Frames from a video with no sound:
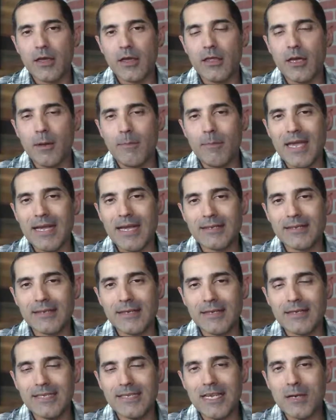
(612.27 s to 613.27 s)
that makes
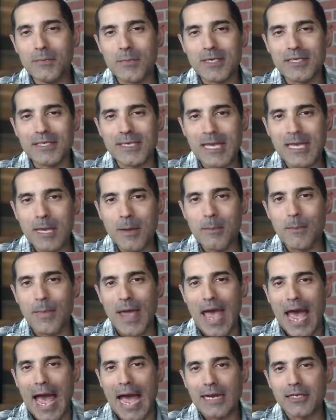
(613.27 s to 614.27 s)
the deepest
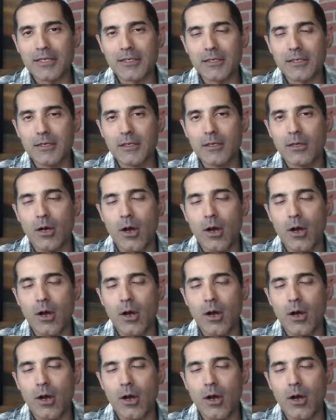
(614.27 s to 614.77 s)
impact